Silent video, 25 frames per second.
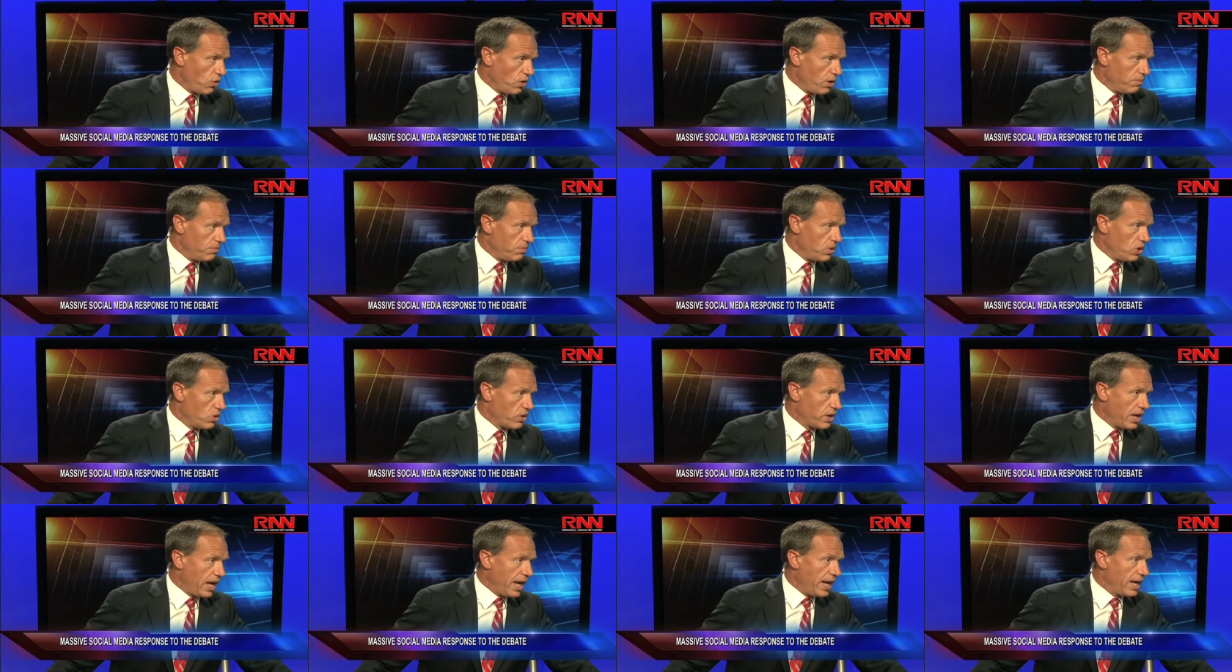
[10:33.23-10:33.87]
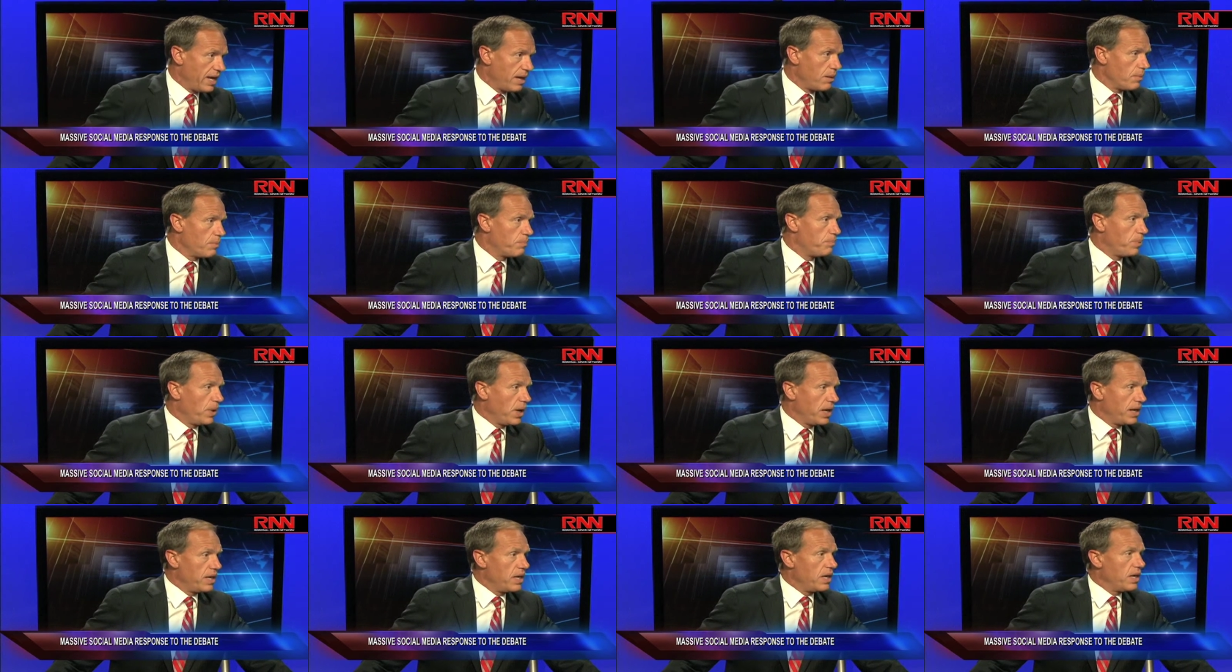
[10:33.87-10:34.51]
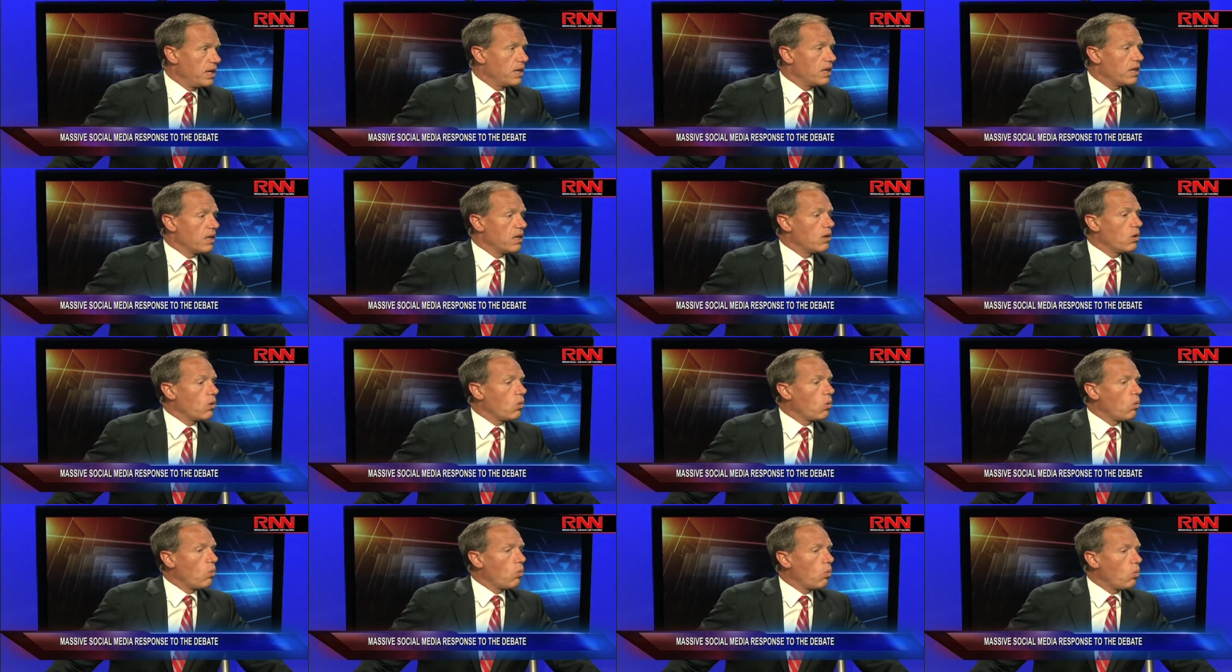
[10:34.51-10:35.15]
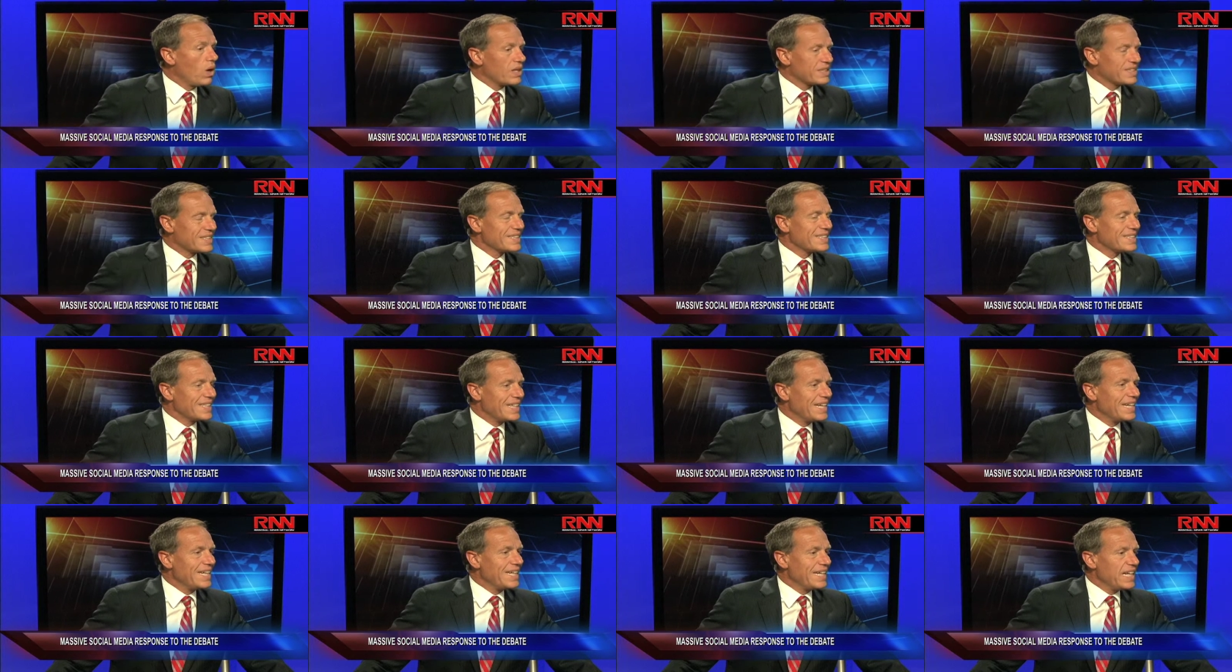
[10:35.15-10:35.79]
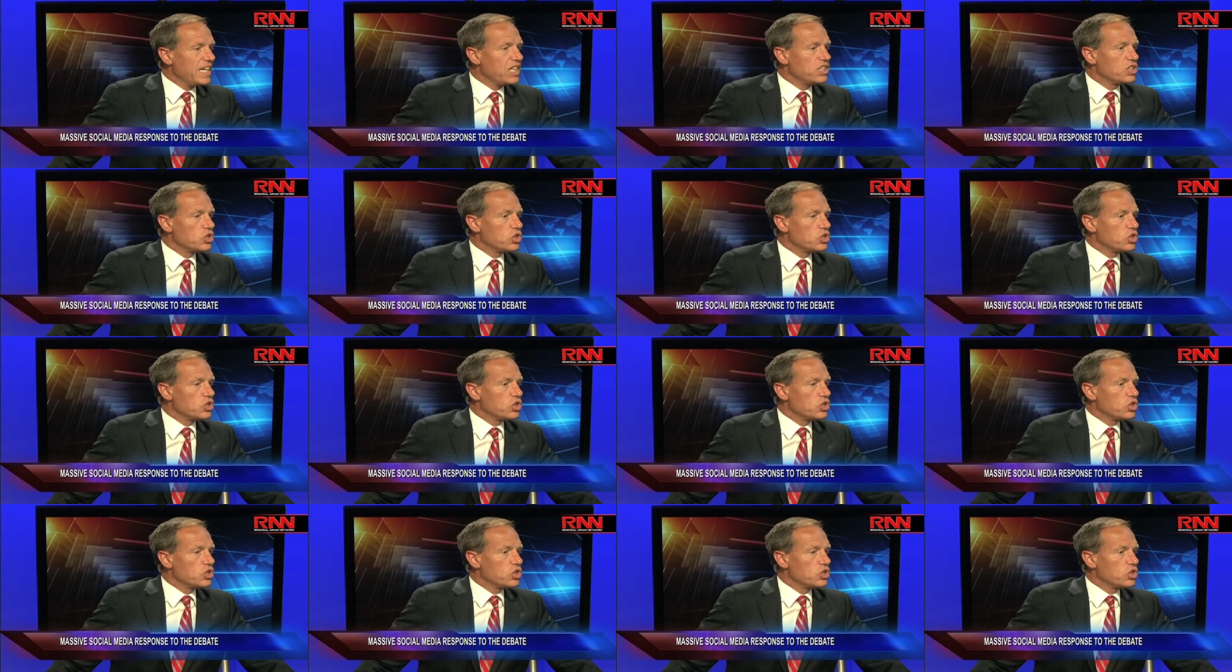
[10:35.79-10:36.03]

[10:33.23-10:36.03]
him. Okay, but what does he need to